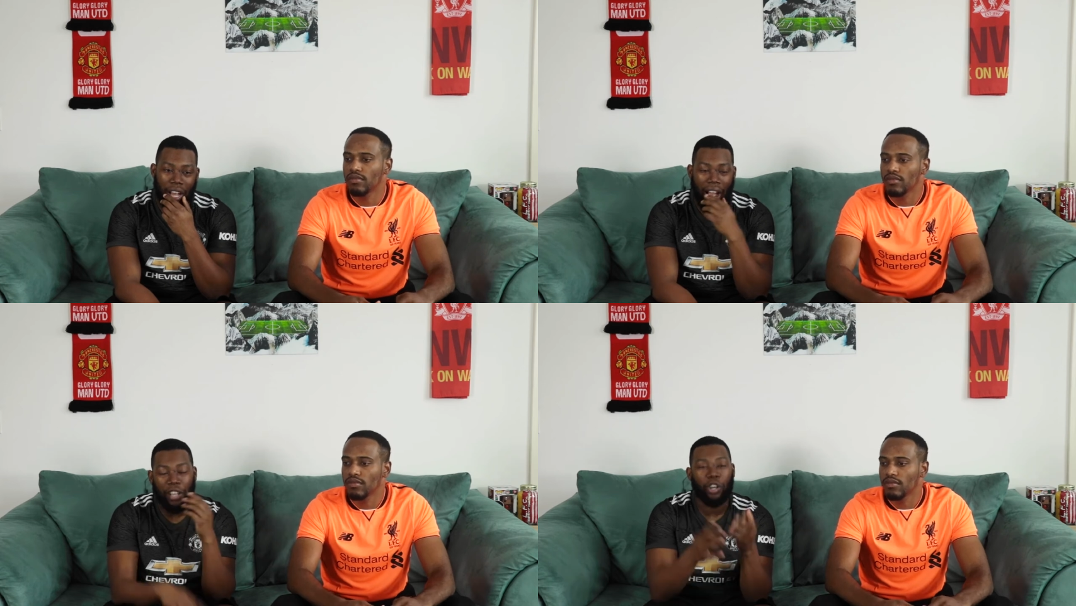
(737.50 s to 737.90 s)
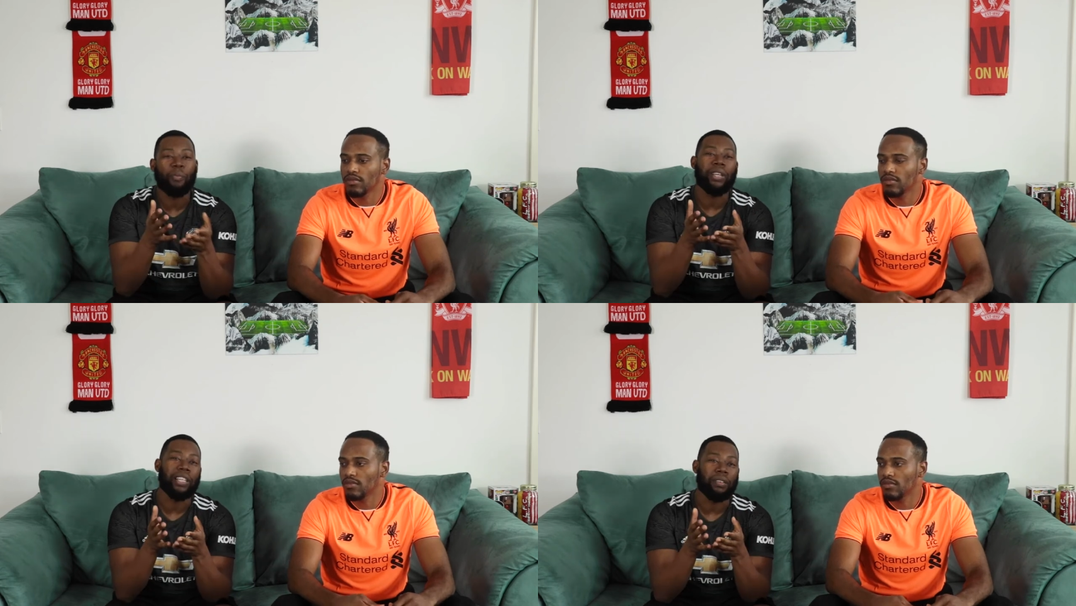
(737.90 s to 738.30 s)
Speaker 1: I don't
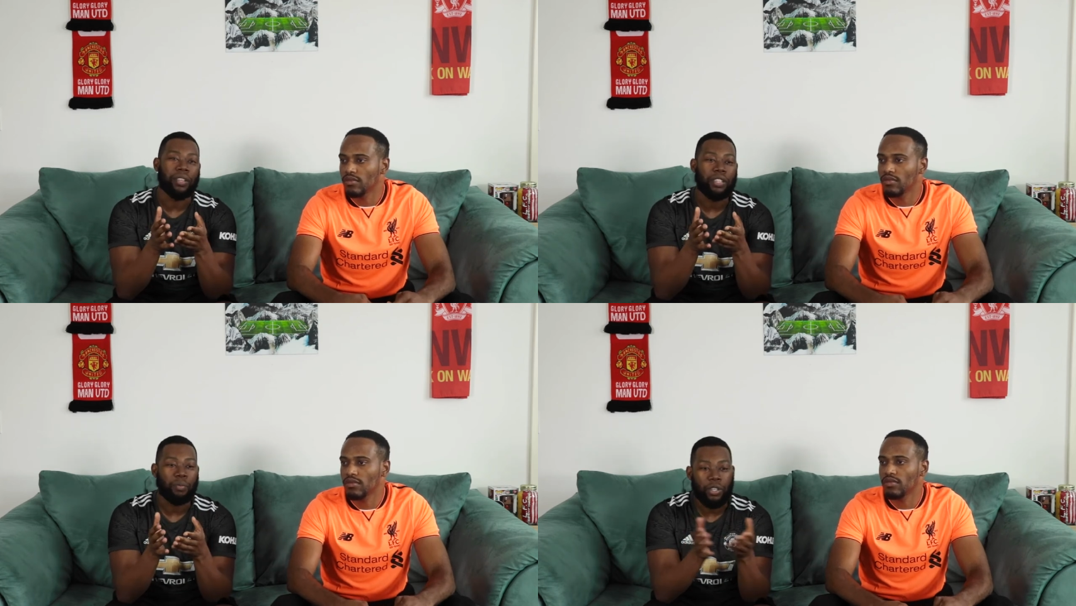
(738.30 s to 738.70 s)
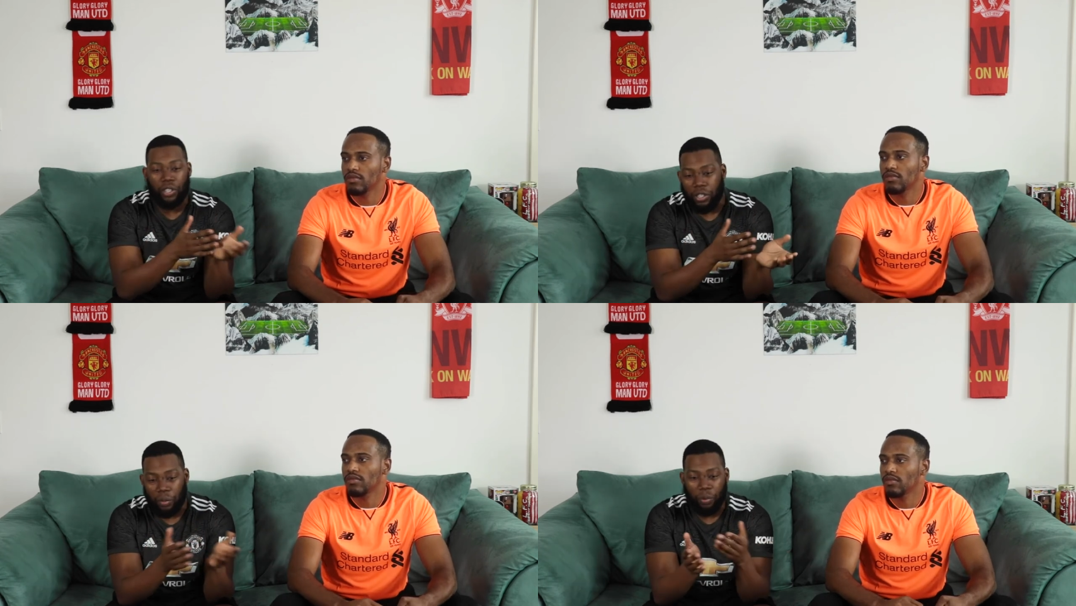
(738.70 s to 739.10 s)
believe this, but
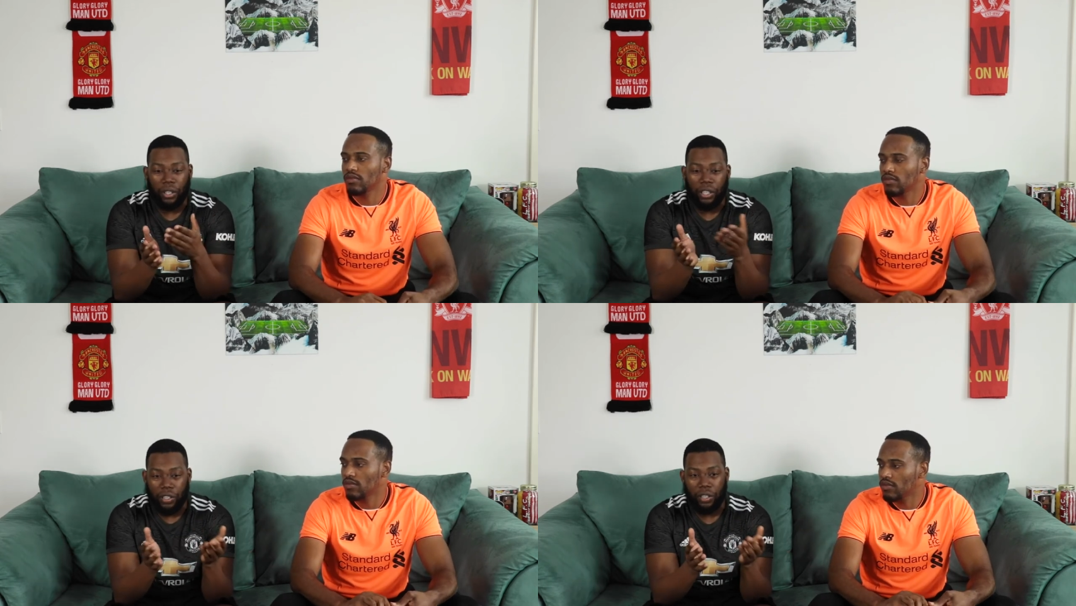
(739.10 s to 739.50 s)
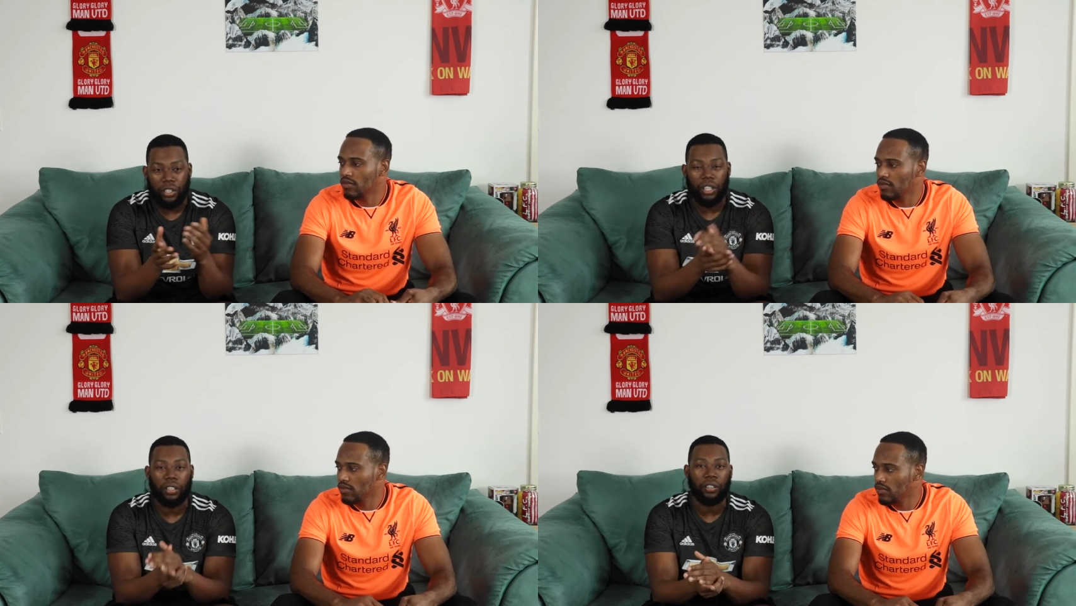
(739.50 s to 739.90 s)
just to put the
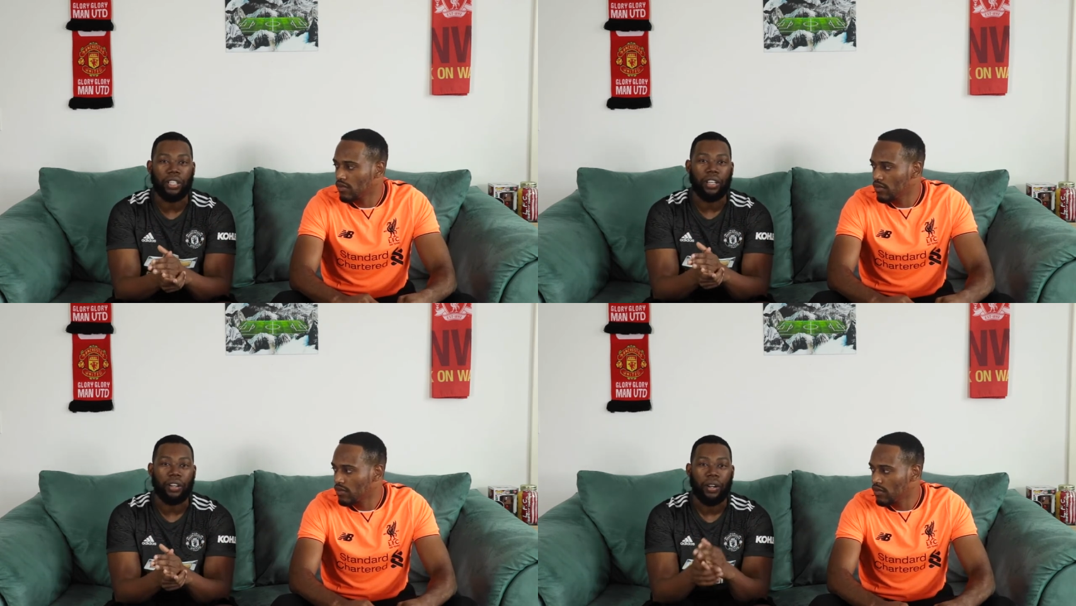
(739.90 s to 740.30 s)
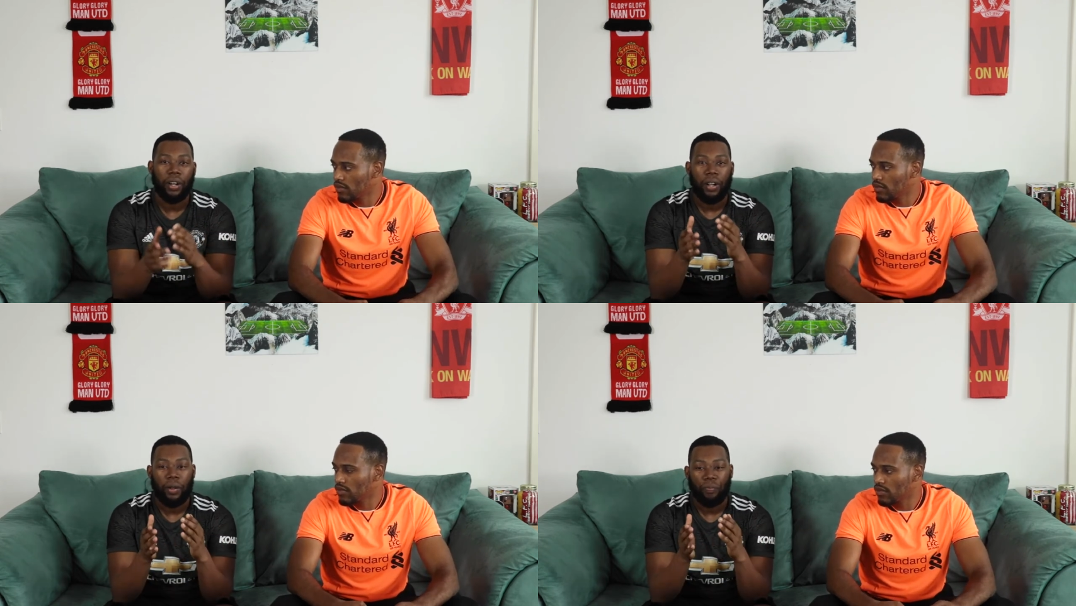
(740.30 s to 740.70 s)
discussion out there,
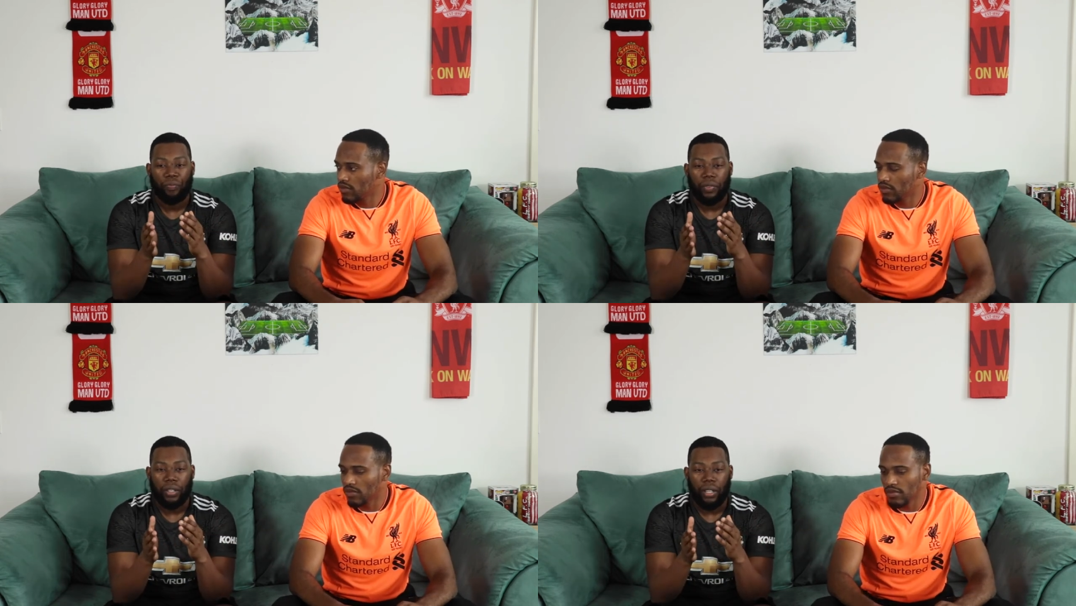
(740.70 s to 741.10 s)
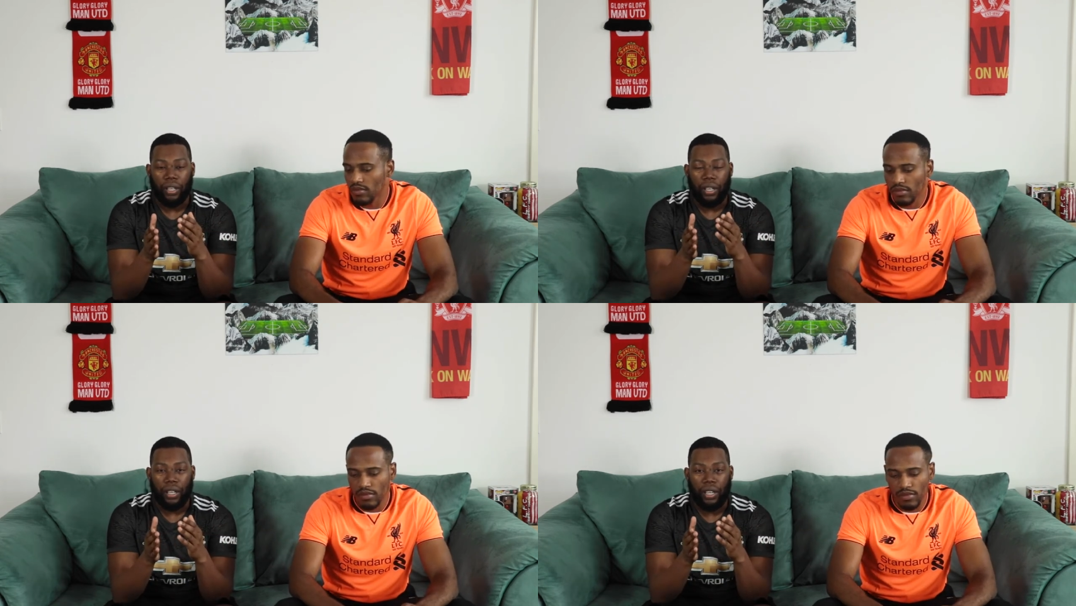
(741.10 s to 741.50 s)

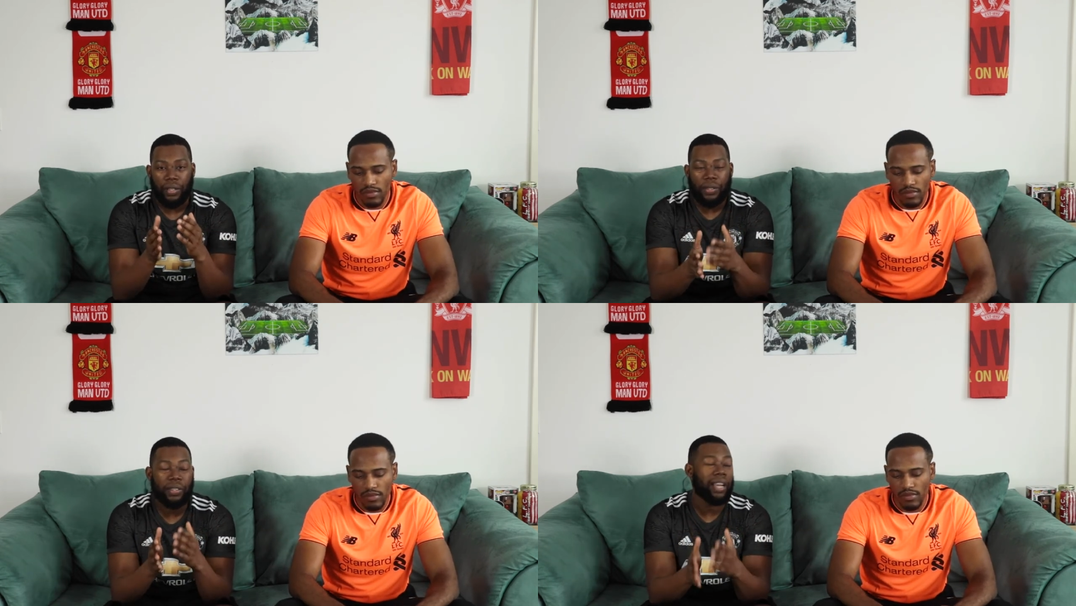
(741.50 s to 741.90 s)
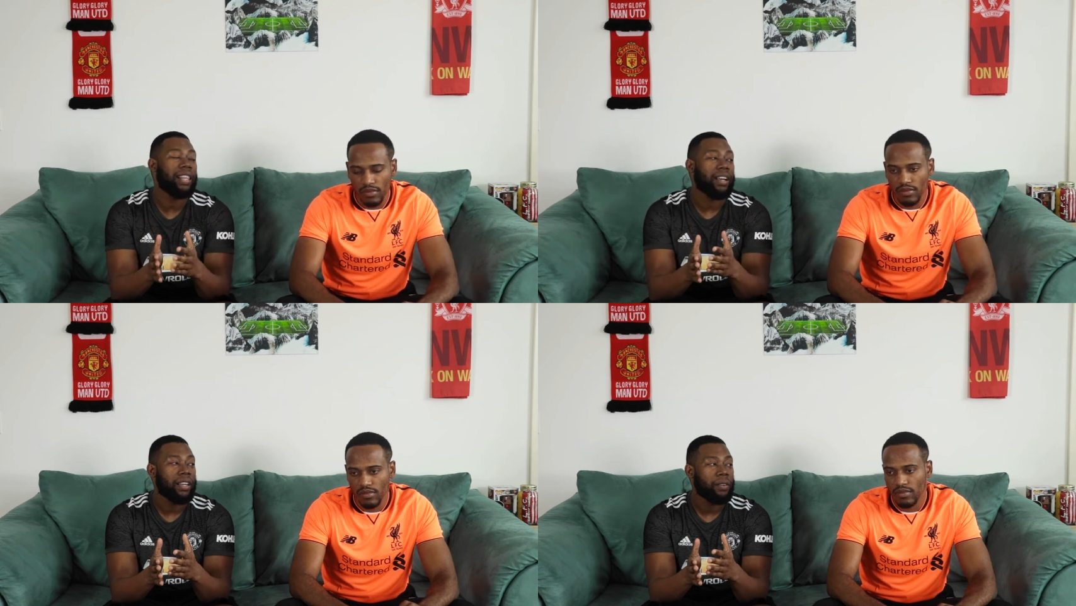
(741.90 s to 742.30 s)
is
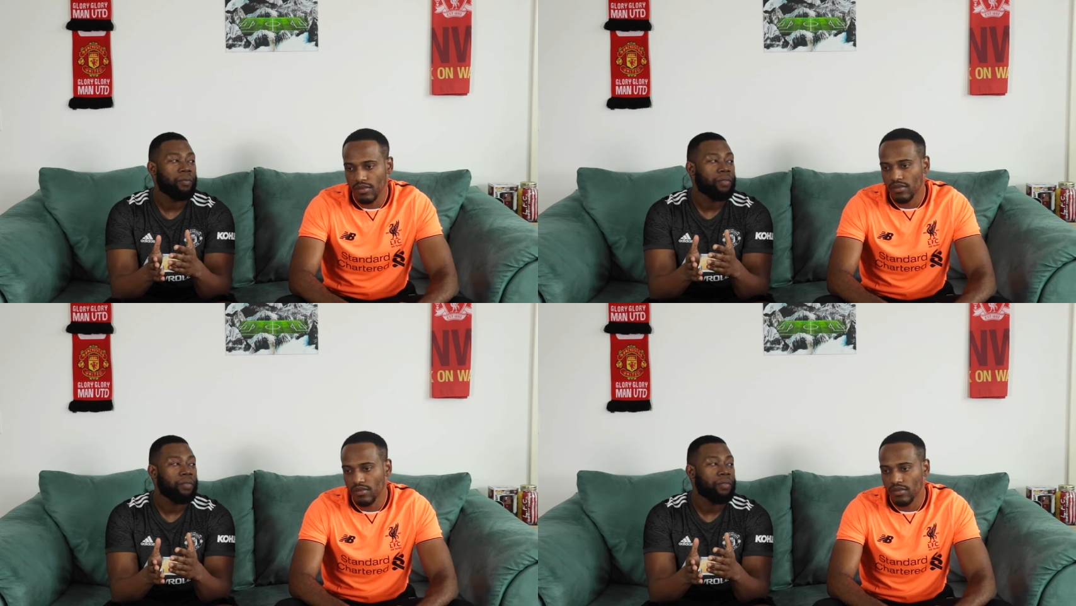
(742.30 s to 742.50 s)
Salah